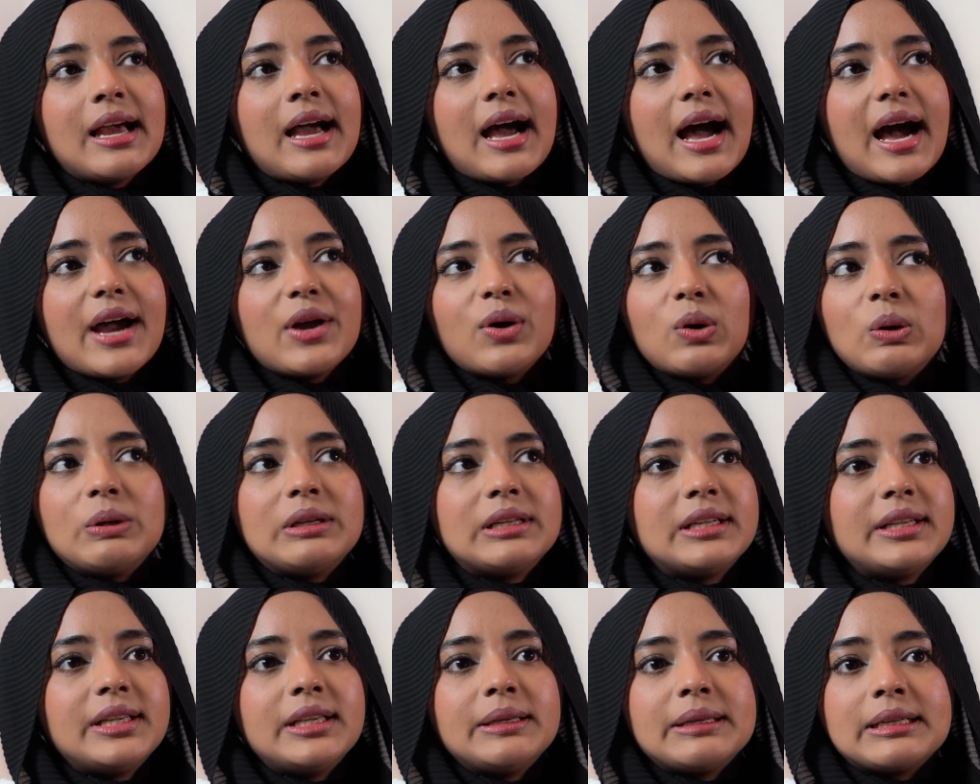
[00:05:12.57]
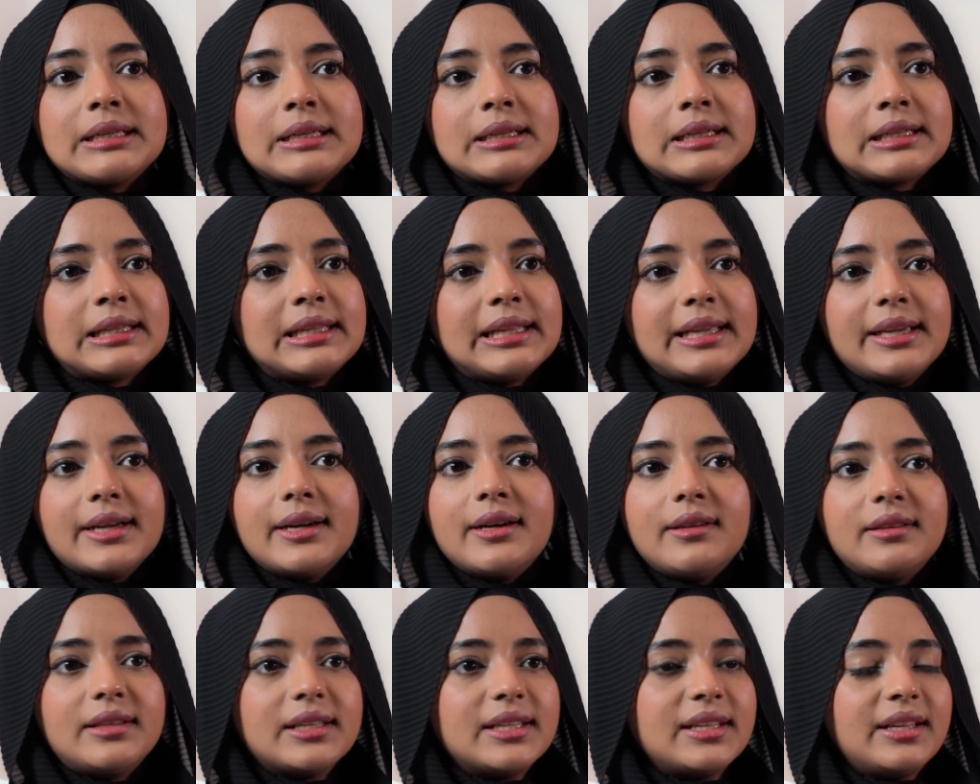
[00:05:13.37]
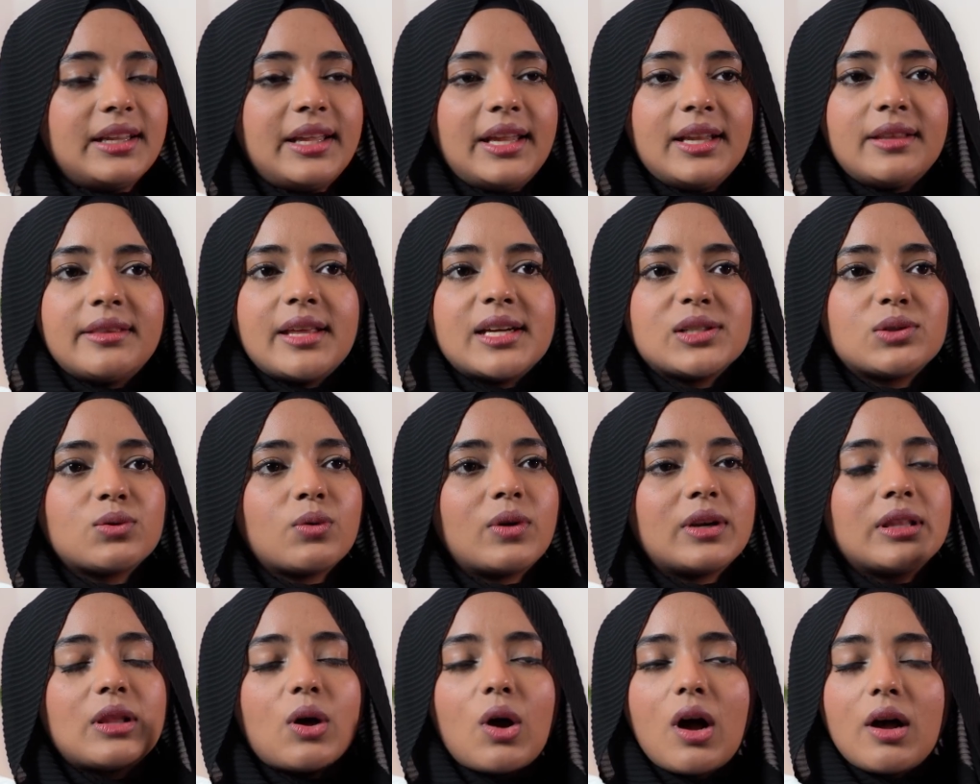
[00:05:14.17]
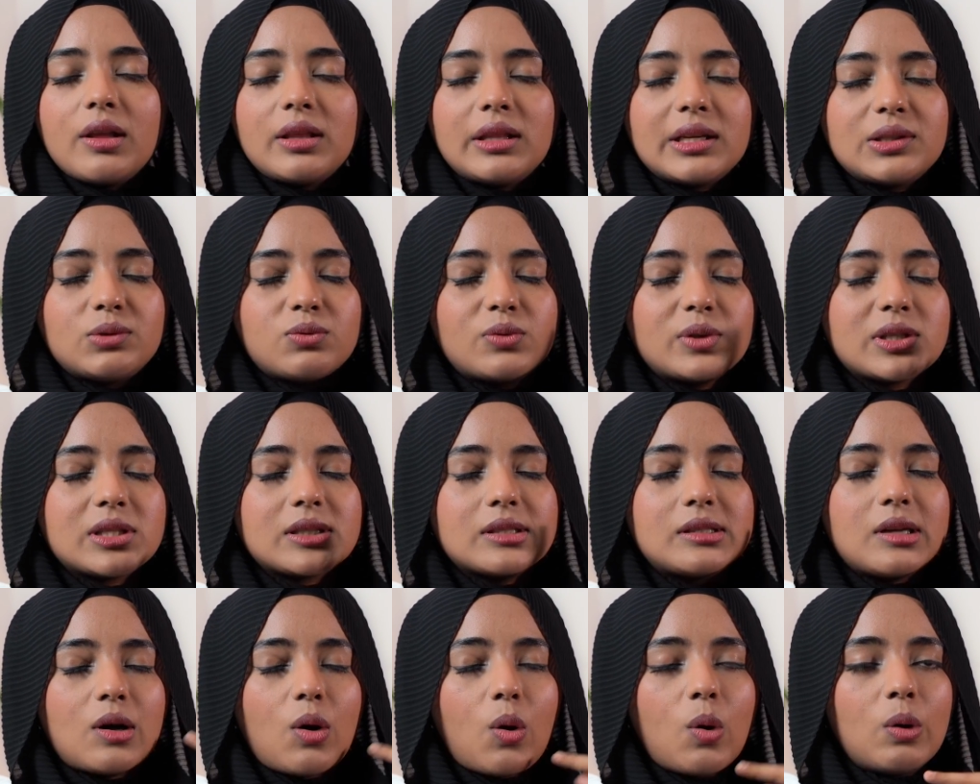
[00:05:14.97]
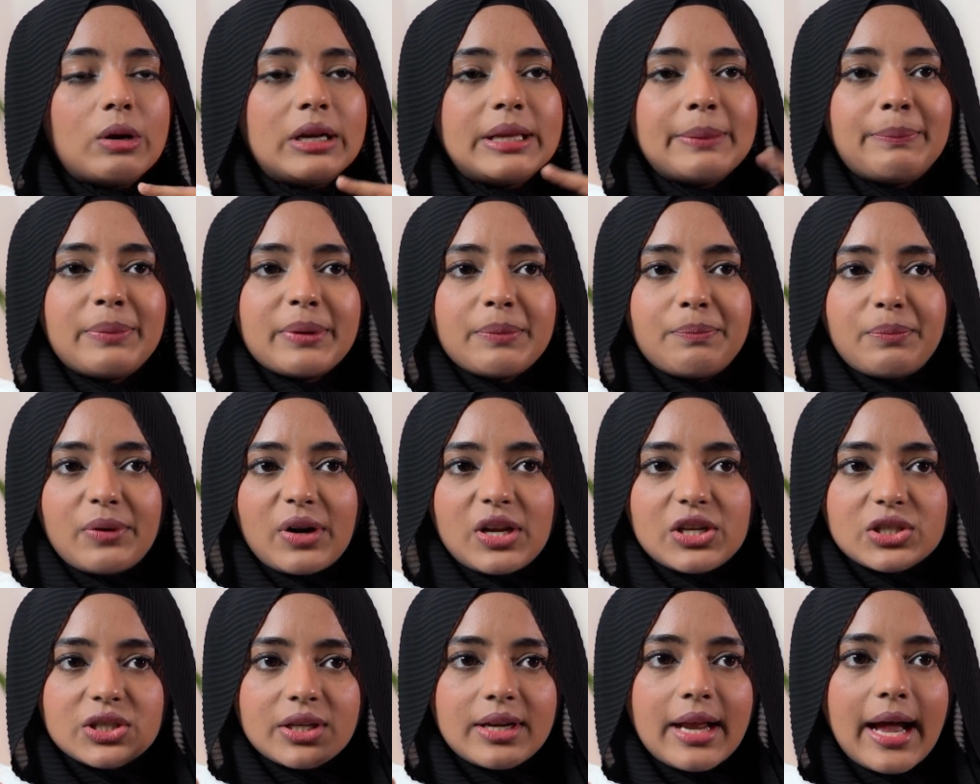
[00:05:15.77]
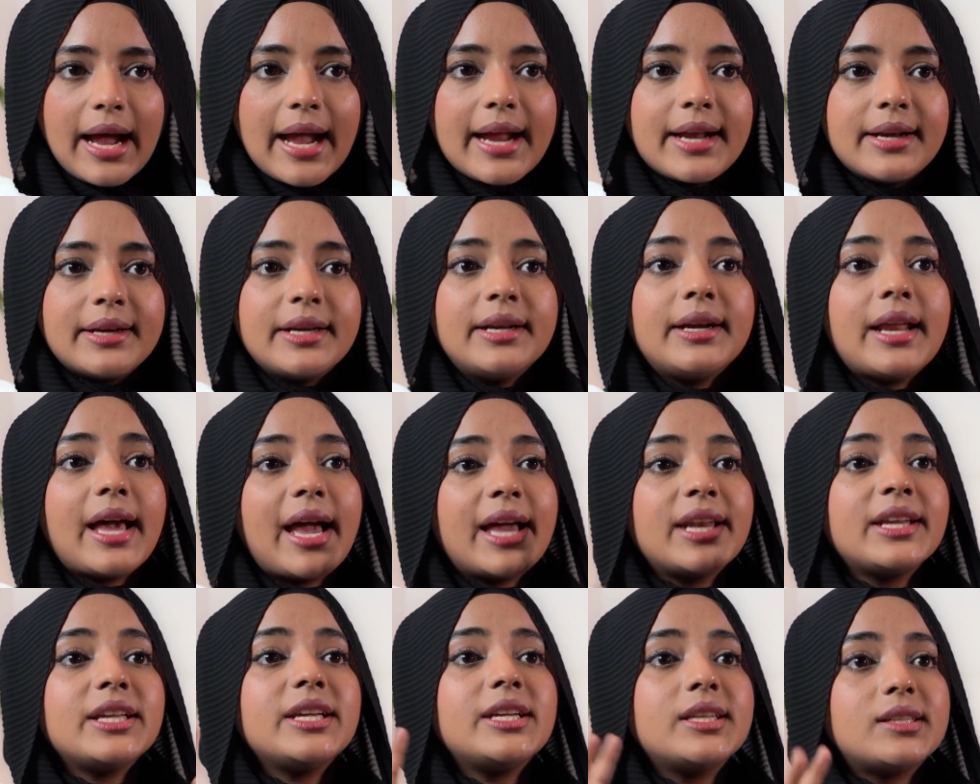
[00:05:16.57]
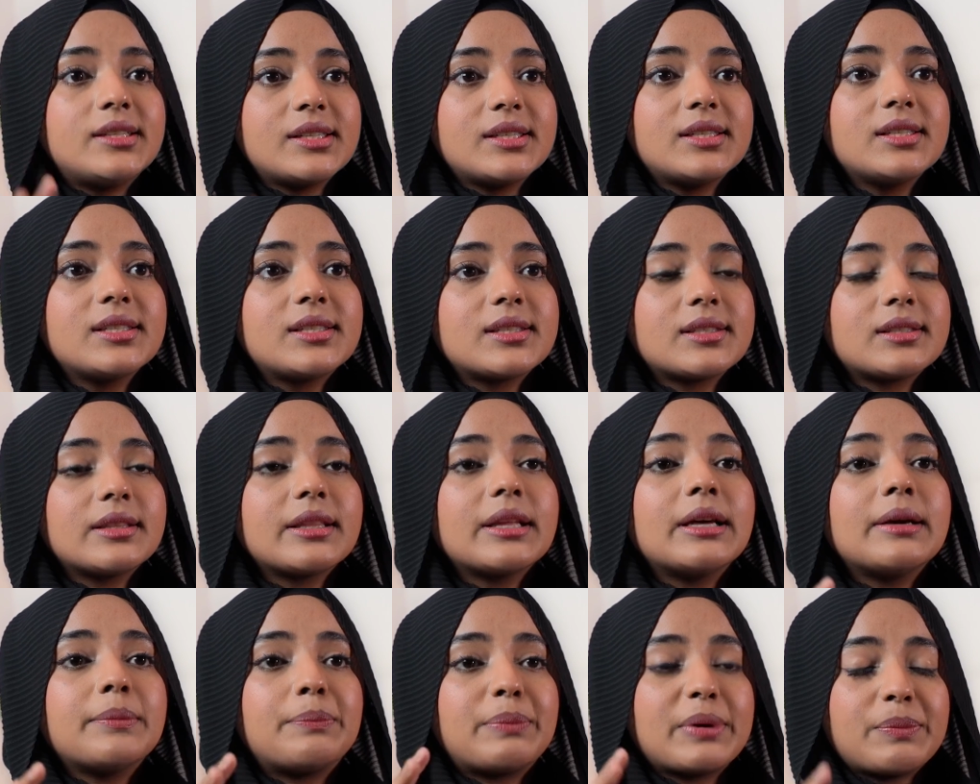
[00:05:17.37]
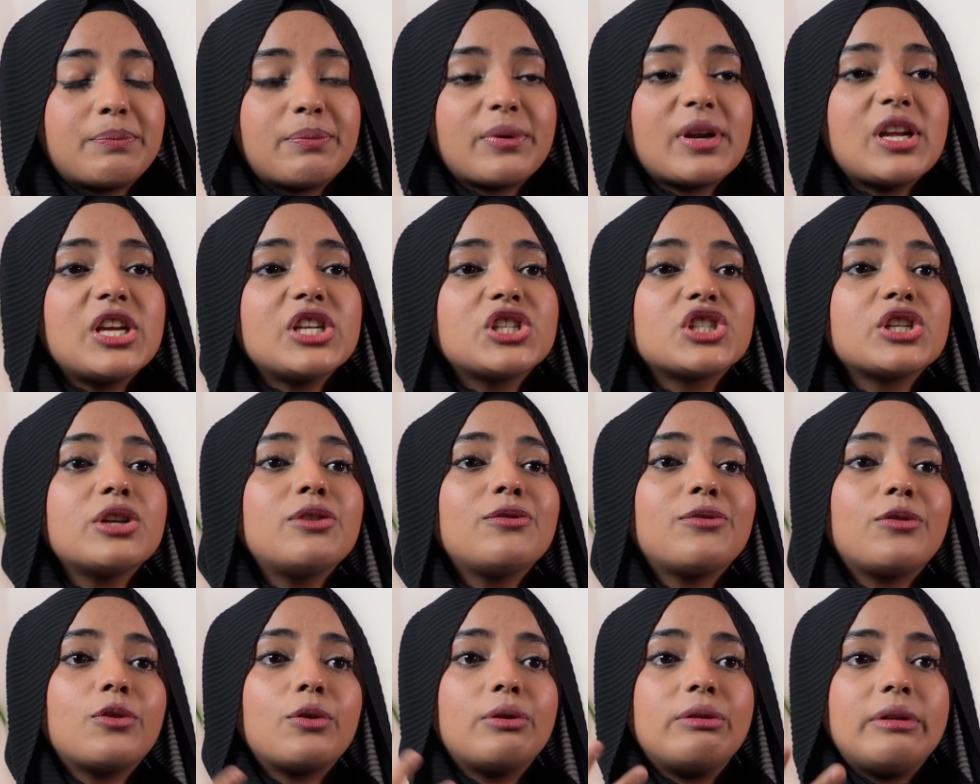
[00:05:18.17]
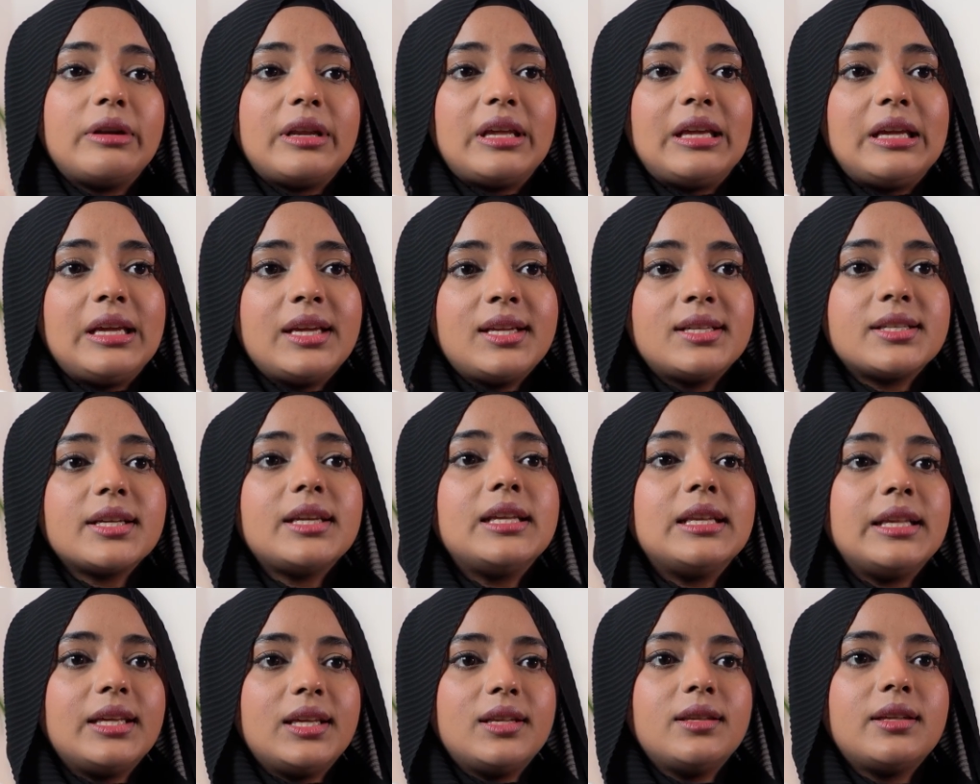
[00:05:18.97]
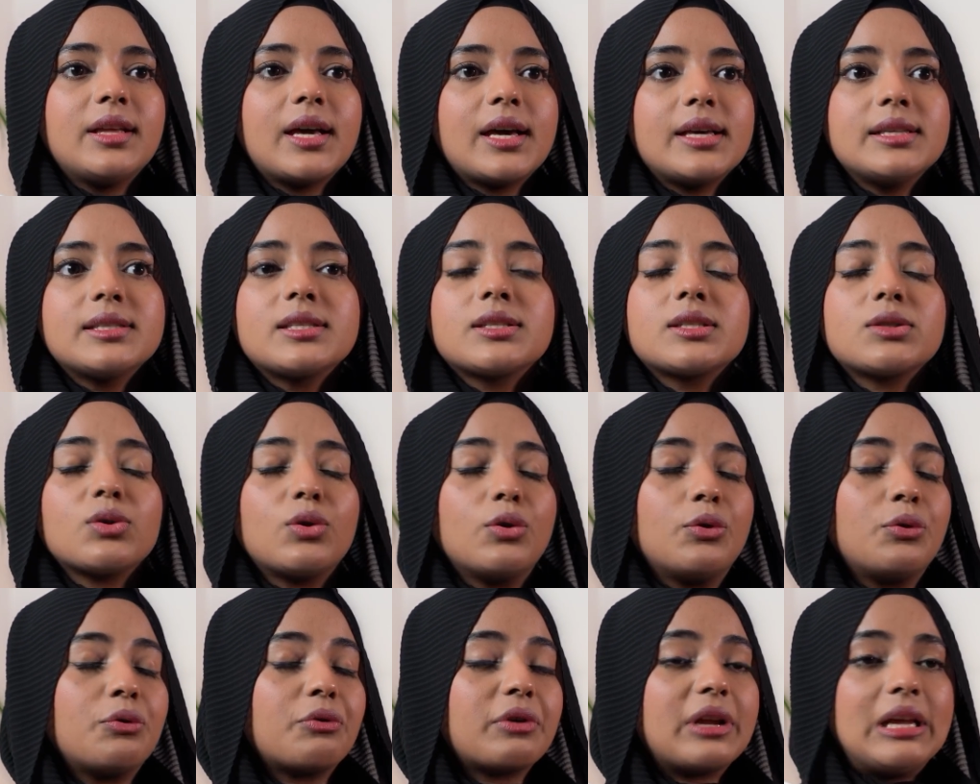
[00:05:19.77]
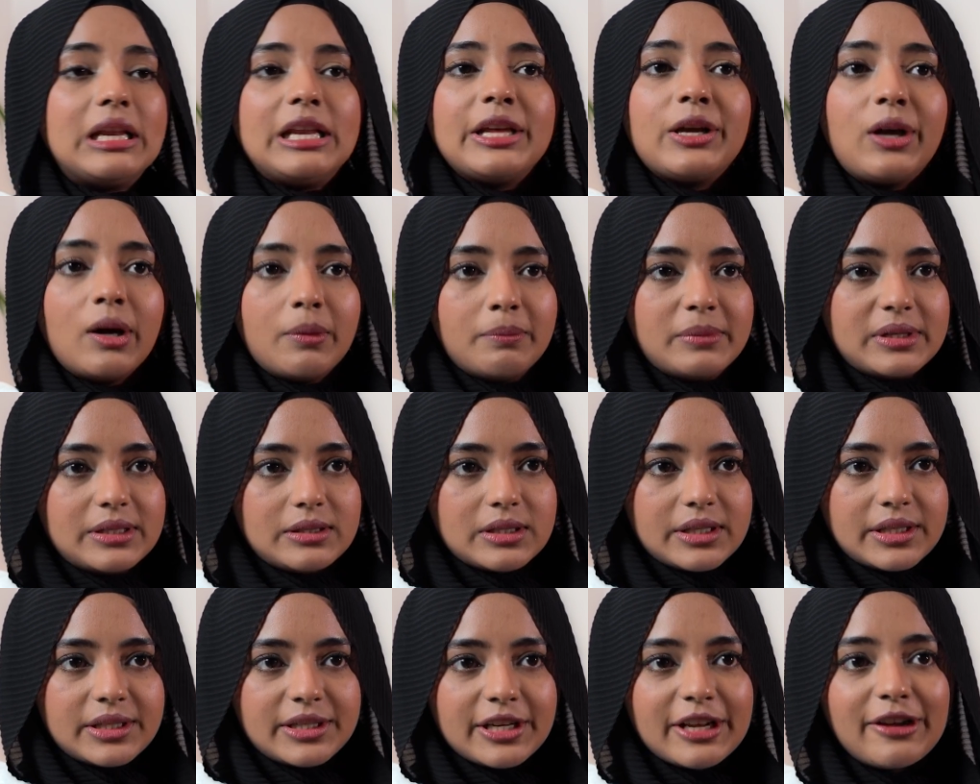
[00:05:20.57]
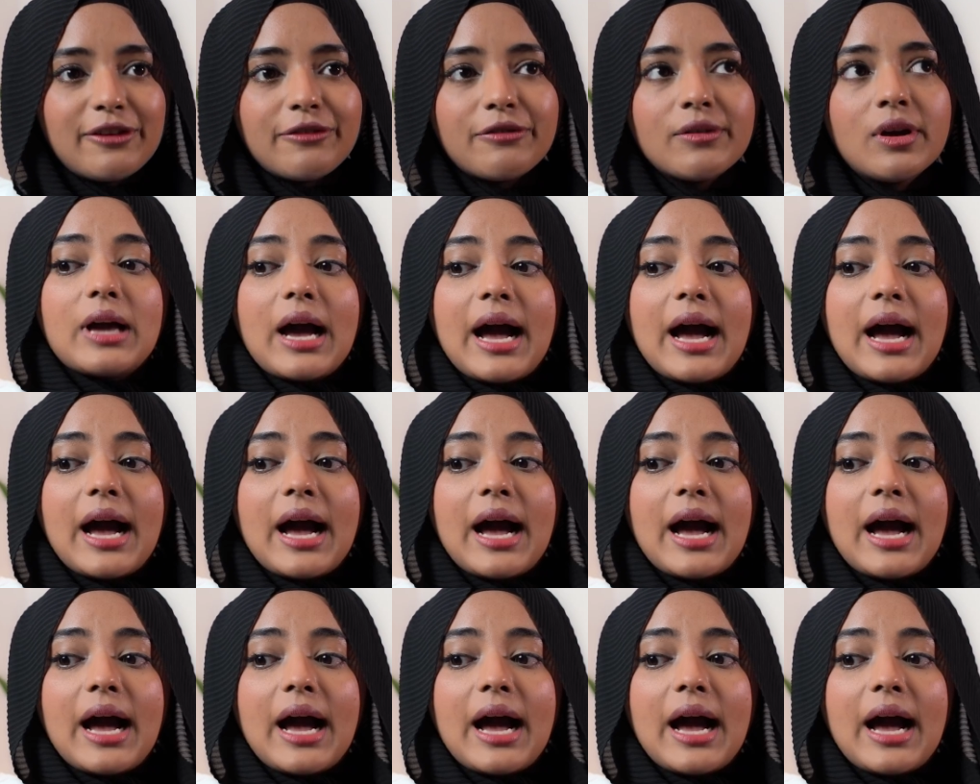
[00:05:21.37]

I only cleared the NEET. That was the only preparation I did, and it is the preparation for NEET in India is really competitive.